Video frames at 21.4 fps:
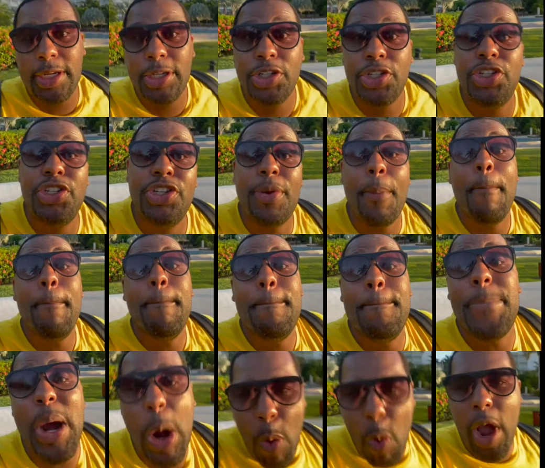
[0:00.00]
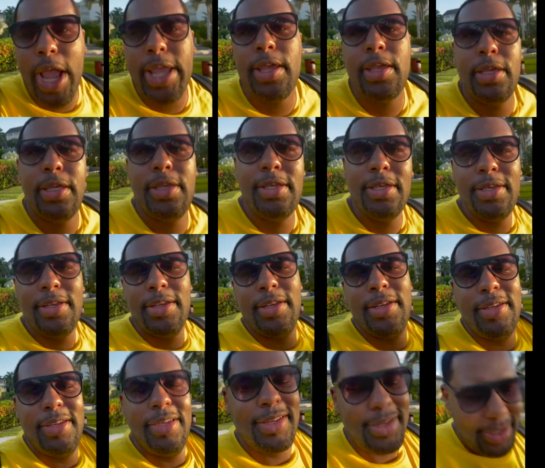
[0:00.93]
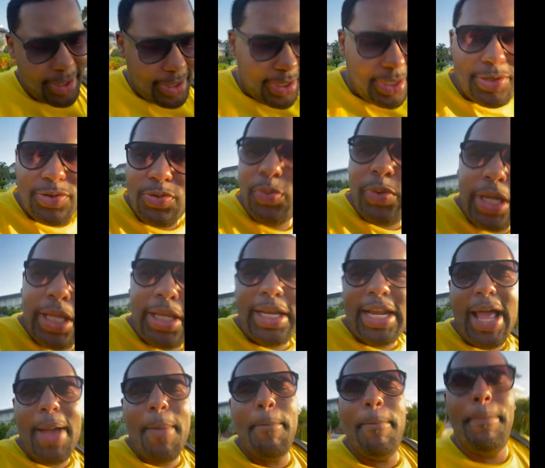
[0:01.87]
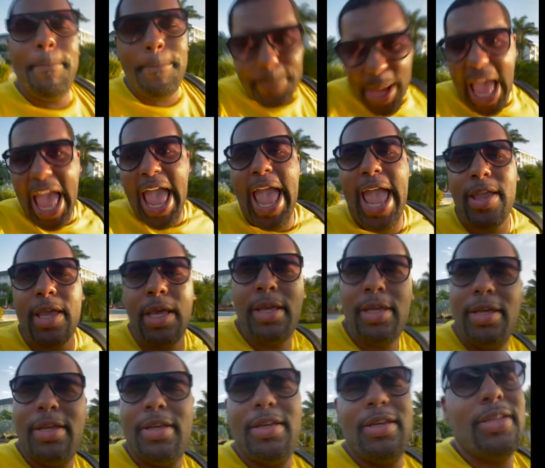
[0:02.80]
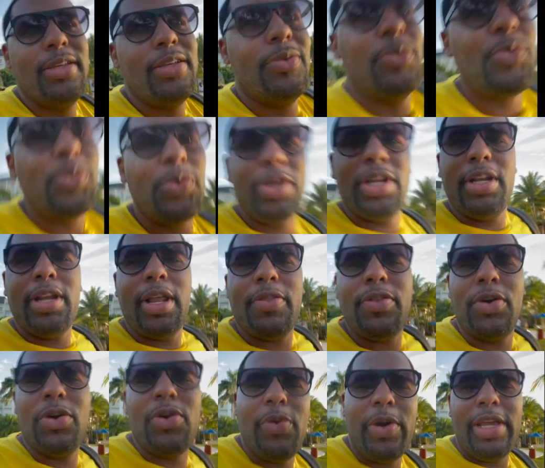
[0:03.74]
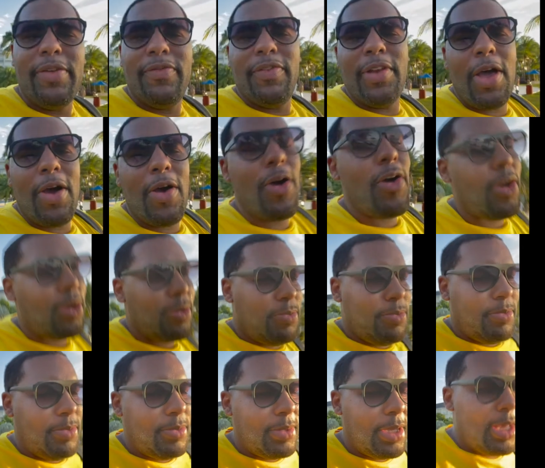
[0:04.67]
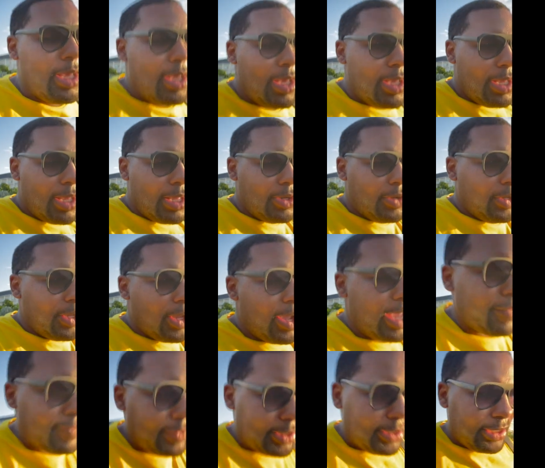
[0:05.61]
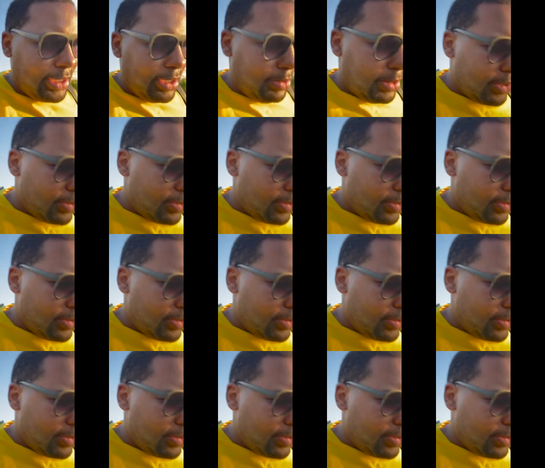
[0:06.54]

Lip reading: It's your boy, HizWill, and I'm back with another quick vlog. I know y'all haven't seen me